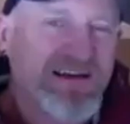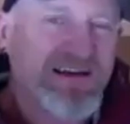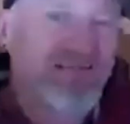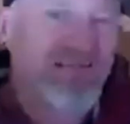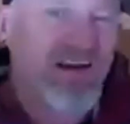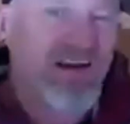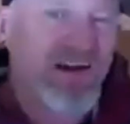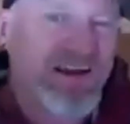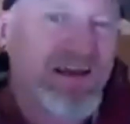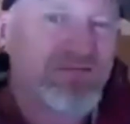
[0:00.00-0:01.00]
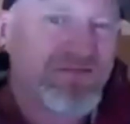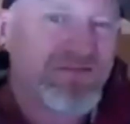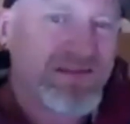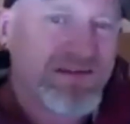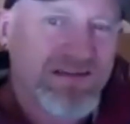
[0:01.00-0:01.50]
like him,
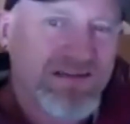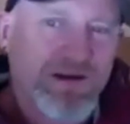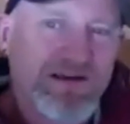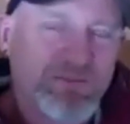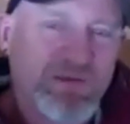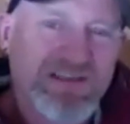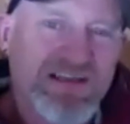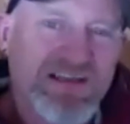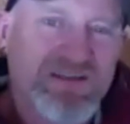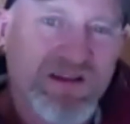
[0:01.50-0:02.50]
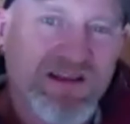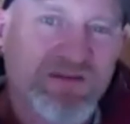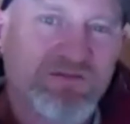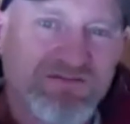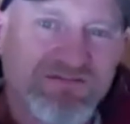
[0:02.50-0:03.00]
go into business with him.